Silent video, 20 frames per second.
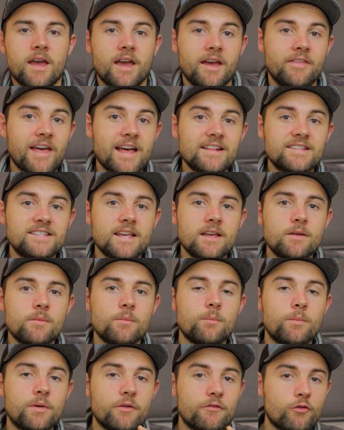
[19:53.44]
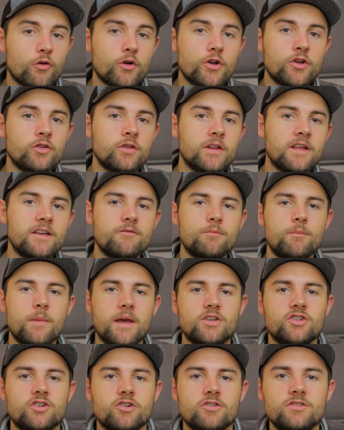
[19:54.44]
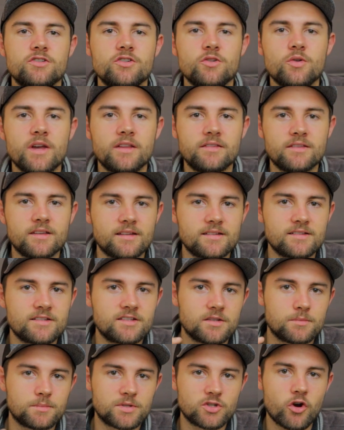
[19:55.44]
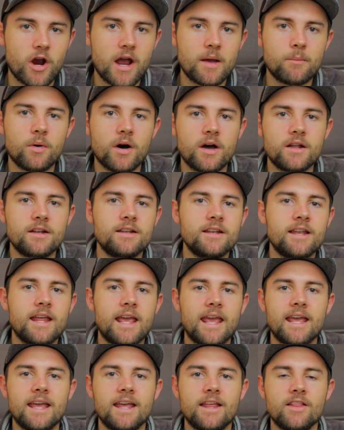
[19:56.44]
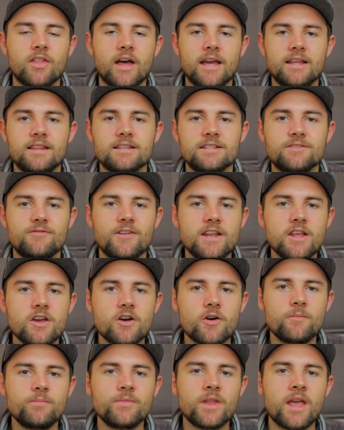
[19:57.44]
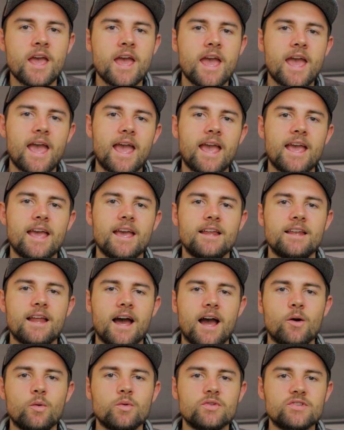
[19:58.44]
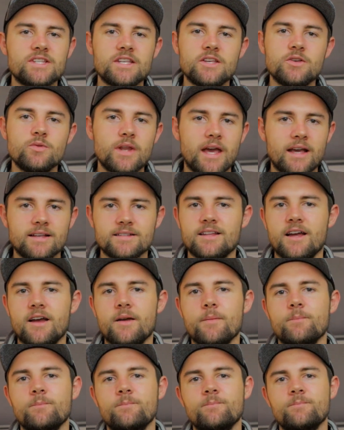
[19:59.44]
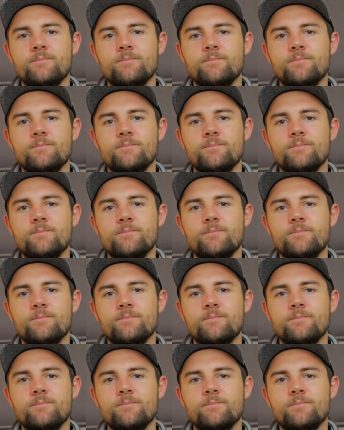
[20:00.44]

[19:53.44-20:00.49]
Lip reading: And that's it. Before you leave, make sure to hit the subscribe button and like this video, and I will see you next time.